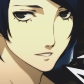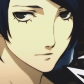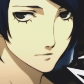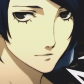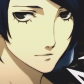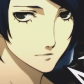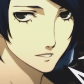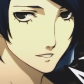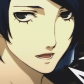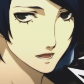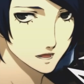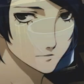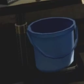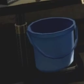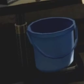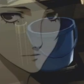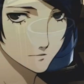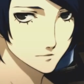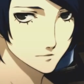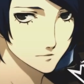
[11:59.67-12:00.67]

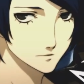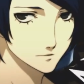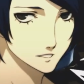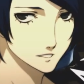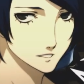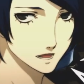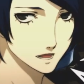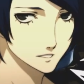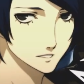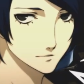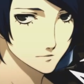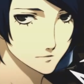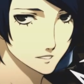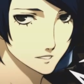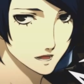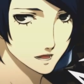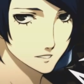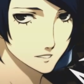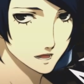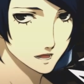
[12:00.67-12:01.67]
comprehension.
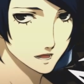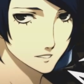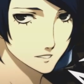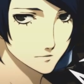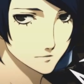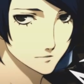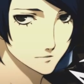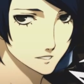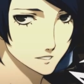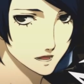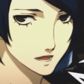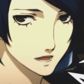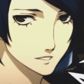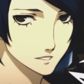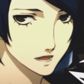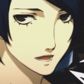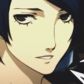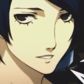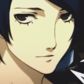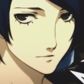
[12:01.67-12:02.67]
Regardless,
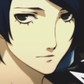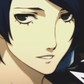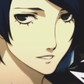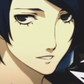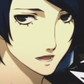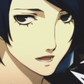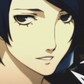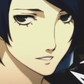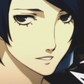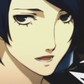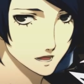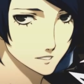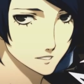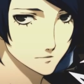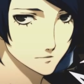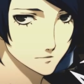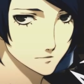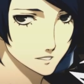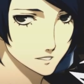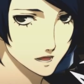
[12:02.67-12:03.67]
this is how I
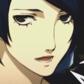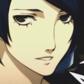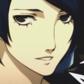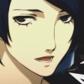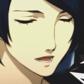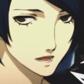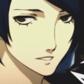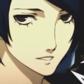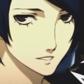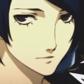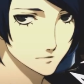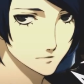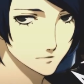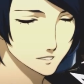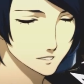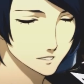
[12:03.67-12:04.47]
choose to interpret the idea